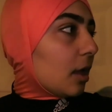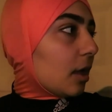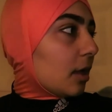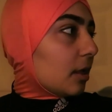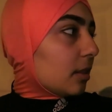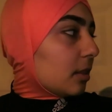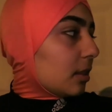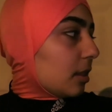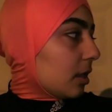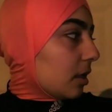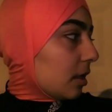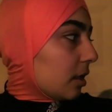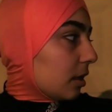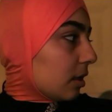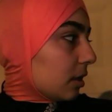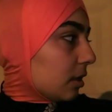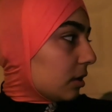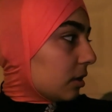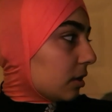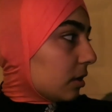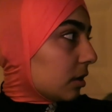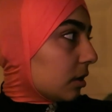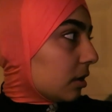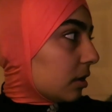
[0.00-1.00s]
and
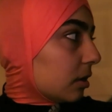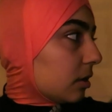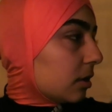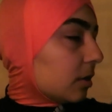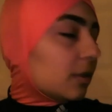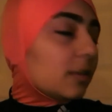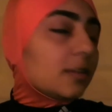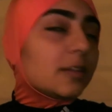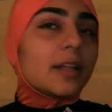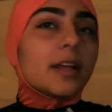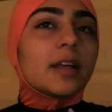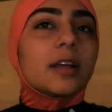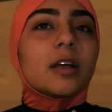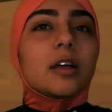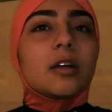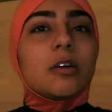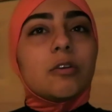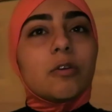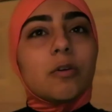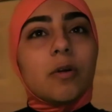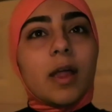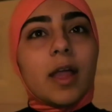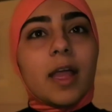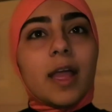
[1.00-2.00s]
then like a
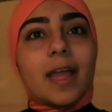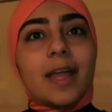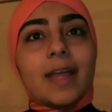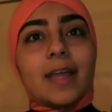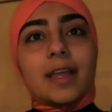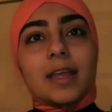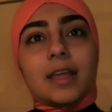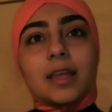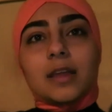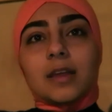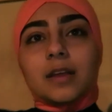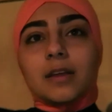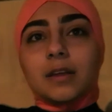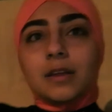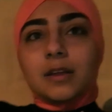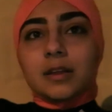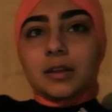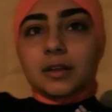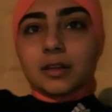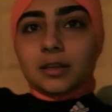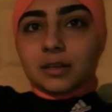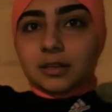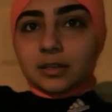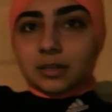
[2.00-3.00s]
gray
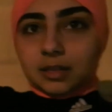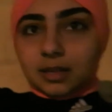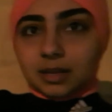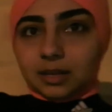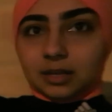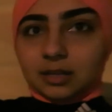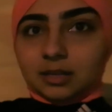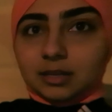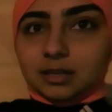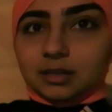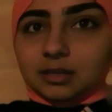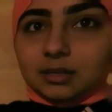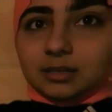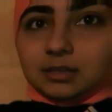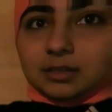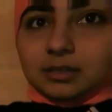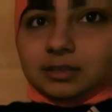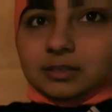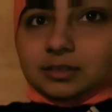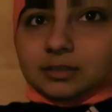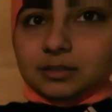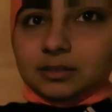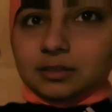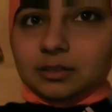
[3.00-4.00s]
like
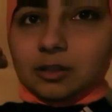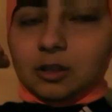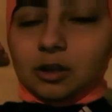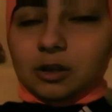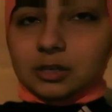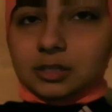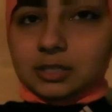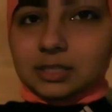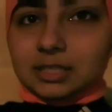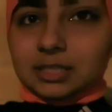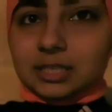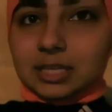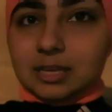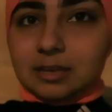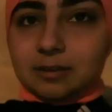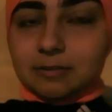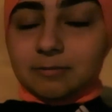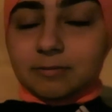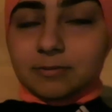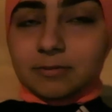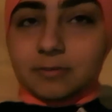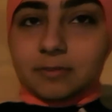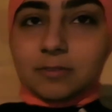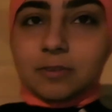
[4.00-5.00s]
long
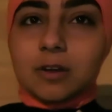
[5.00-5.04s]
sleeve